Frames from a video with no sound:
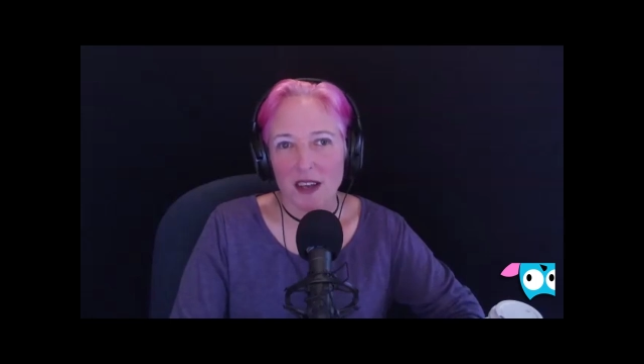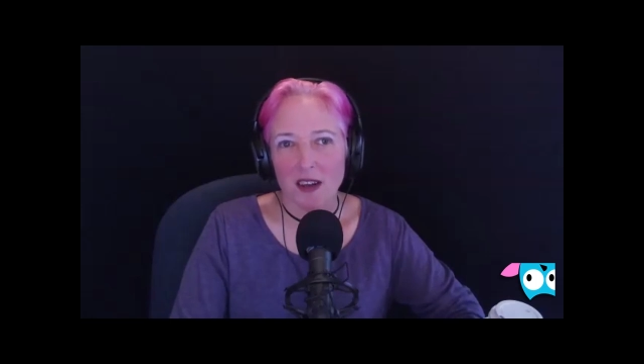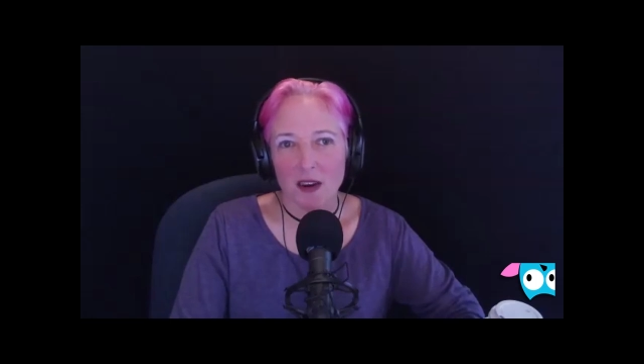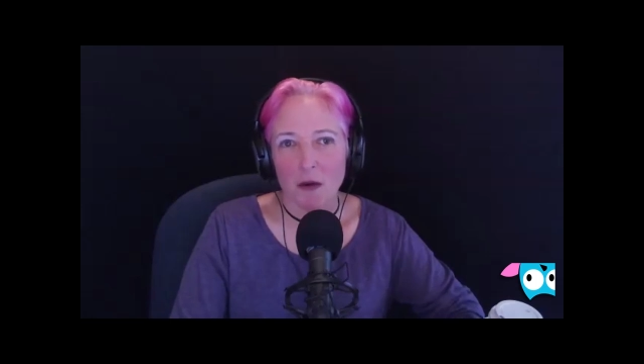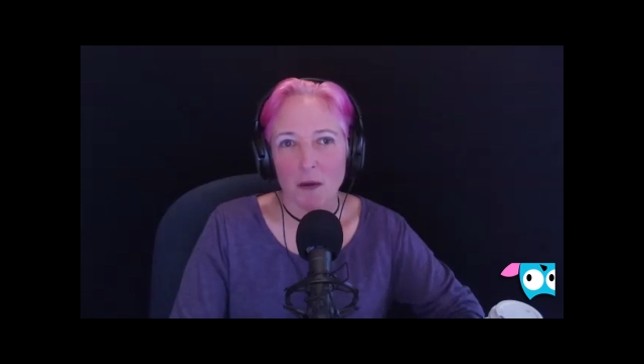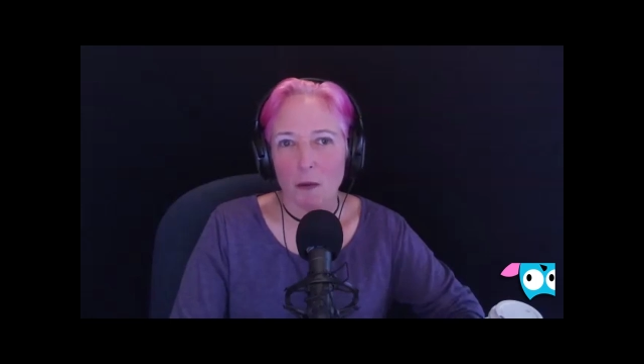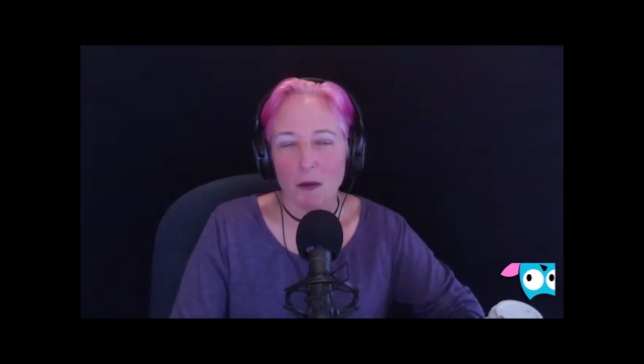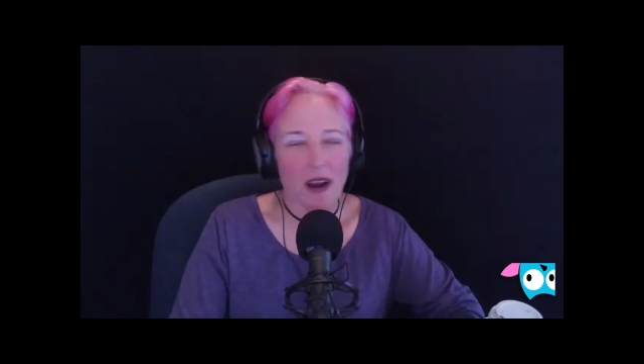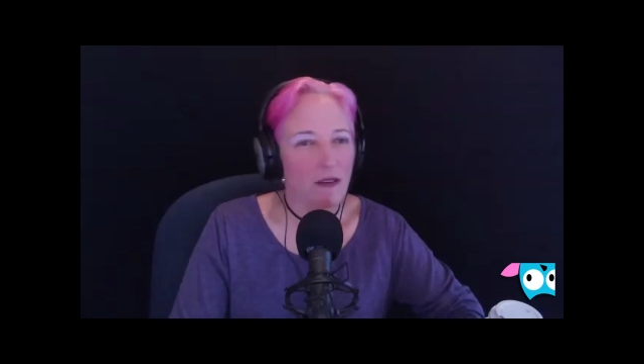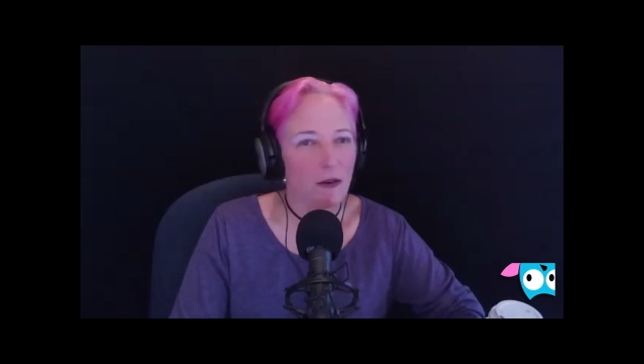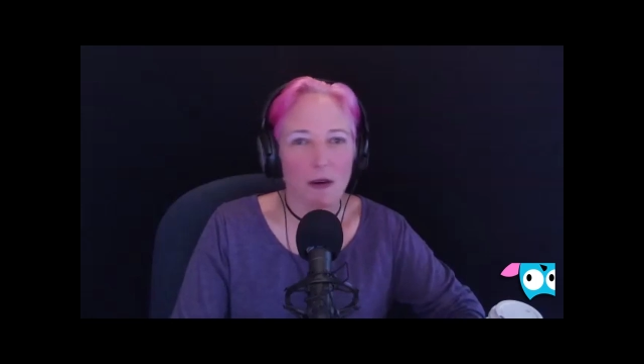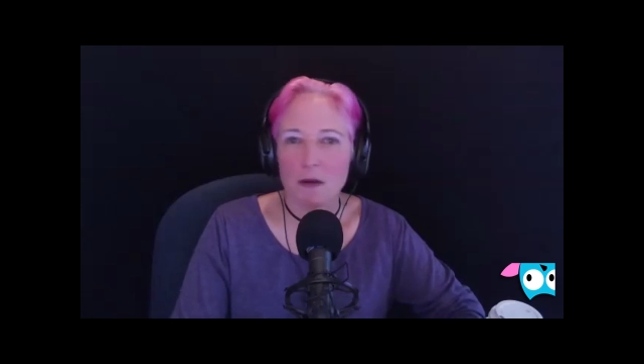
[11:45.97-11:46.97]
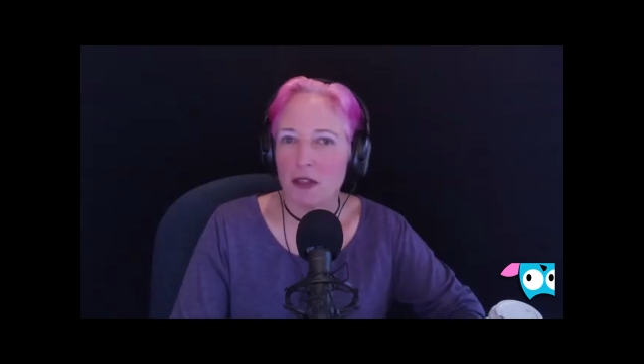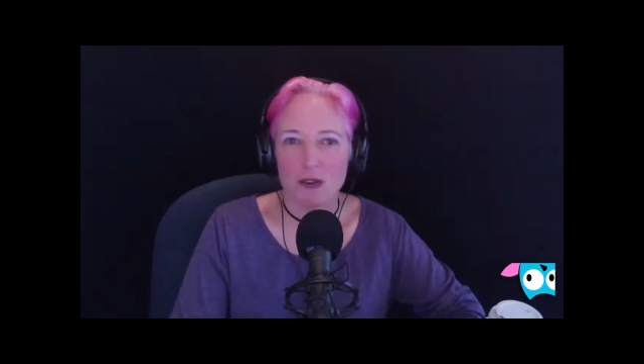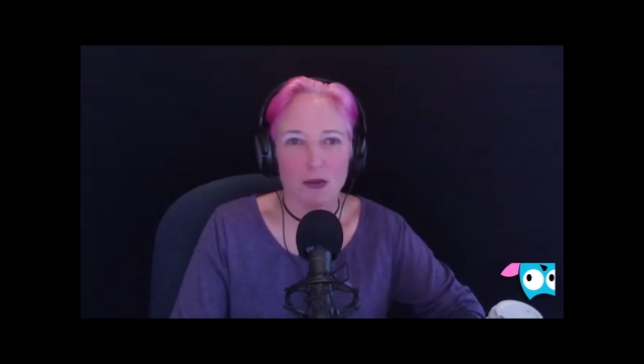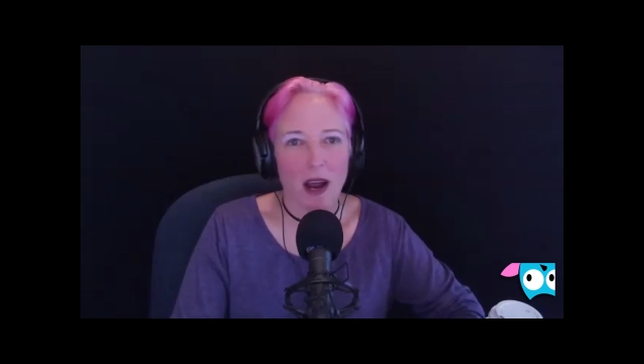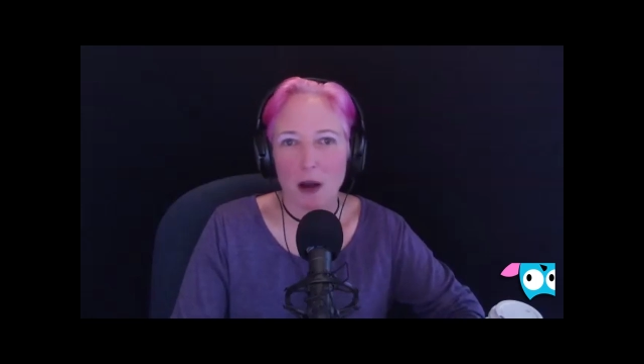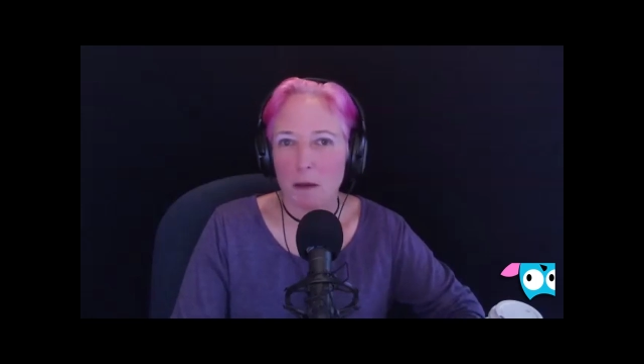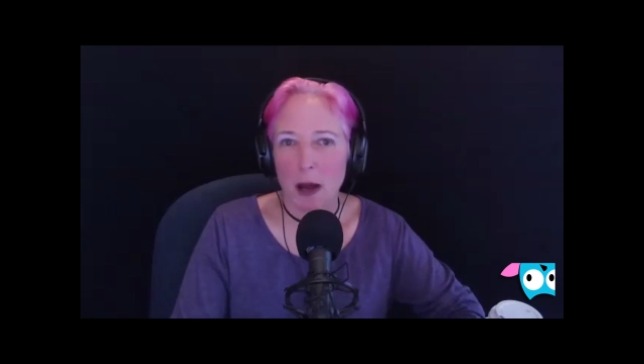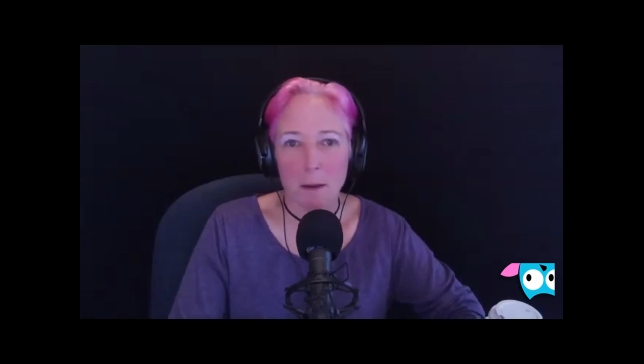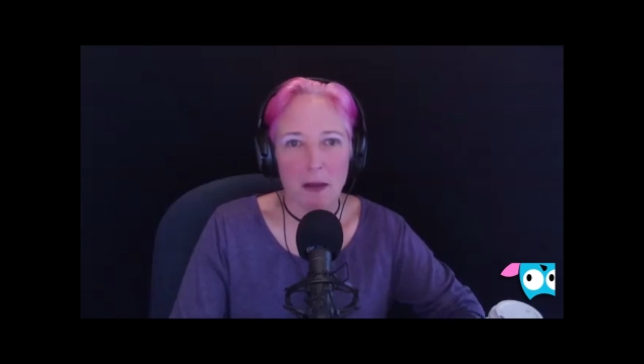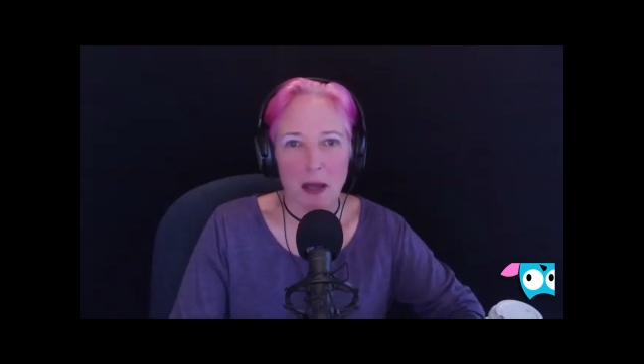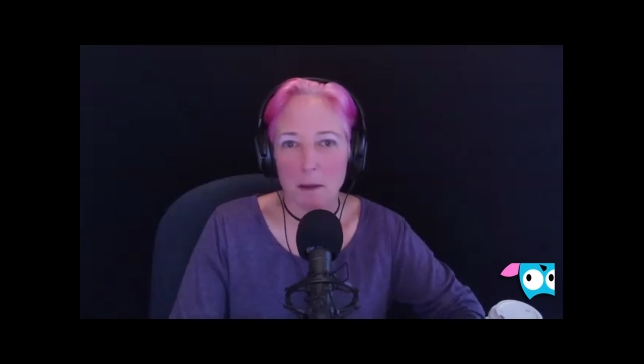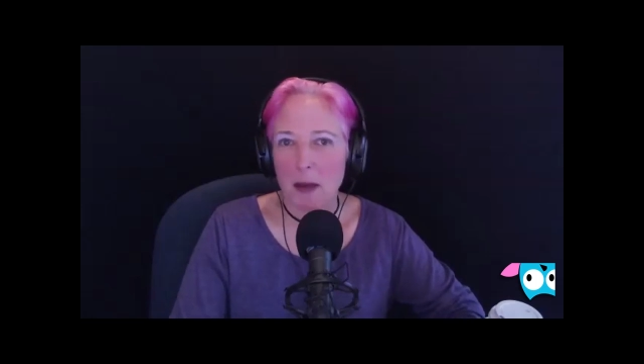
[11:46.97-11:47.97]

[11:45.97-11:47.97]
you know, whatever the trial might be,